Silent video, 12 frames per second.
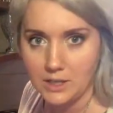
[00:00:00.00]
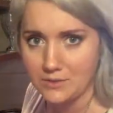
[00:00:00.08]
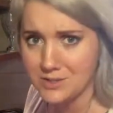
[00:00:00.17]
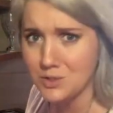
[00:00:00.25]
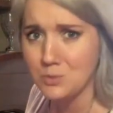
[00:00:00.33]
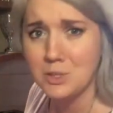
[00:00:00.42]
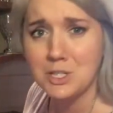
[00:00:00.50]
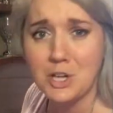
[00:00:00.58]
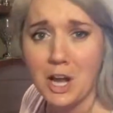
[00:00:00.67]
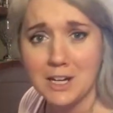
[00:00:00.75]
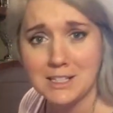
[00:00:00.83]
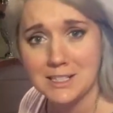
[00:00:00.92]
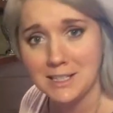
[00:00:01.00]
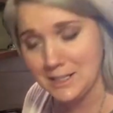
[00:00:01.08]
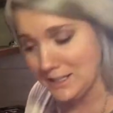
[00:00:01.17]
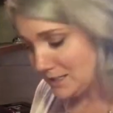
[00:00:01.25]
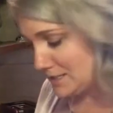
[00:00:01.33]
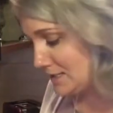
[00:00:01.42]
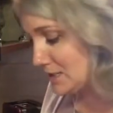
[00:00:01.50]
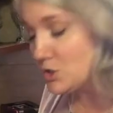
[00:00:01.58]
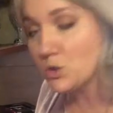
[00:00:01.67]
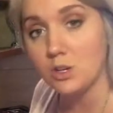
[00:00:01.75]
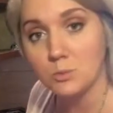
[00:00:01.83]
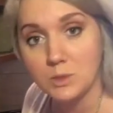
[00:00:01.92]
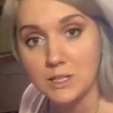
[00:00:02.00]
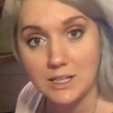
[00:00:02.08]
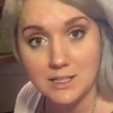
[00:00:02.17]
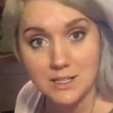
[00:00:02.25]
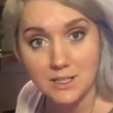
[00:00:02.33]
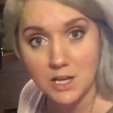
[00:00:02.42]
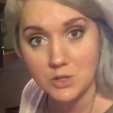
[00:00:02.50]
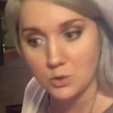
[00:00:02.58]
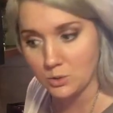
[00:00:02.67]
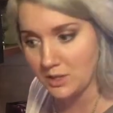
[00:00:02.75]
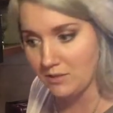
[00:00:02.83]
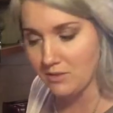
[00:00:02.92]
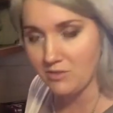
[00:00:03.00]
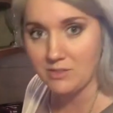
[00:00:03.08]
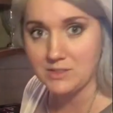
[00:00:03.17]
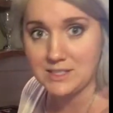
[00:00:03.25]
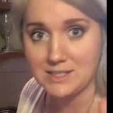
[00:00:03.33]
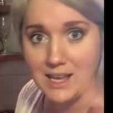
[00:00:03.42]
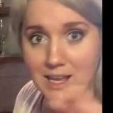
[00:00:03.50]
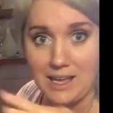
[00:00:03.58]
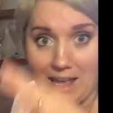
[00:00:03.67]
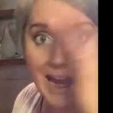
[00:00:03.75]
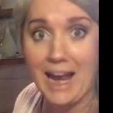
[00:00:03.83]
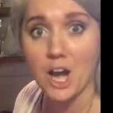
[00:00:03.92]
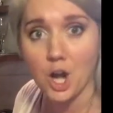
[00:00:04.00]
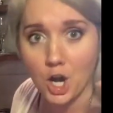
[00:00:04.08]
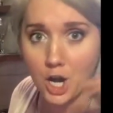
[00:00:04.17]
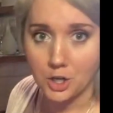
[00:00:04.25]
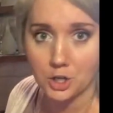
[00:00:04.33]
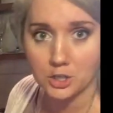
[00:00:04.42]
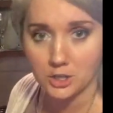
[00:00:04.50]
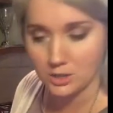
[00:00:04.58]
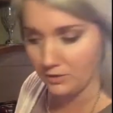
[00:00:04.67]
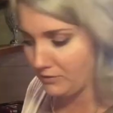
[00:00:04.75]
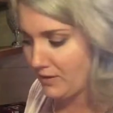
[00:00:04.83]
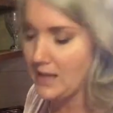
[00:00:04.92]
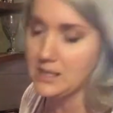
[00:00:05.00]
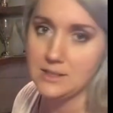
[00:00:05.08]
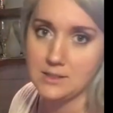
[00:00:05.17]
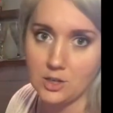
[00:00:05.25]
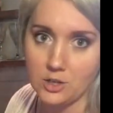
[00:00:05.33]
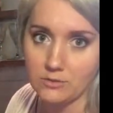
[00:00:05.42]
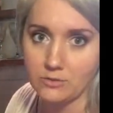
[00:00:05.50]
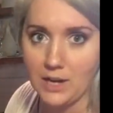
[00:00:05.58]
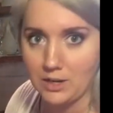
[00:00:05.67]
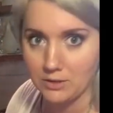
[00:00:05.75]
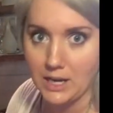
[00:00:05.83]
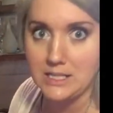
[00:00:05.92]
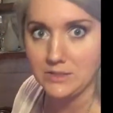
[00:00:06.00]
leaves. You'd be shocked. A 6-year-old will eat a cilantro leaf if it's like hair on her little face, her fried rice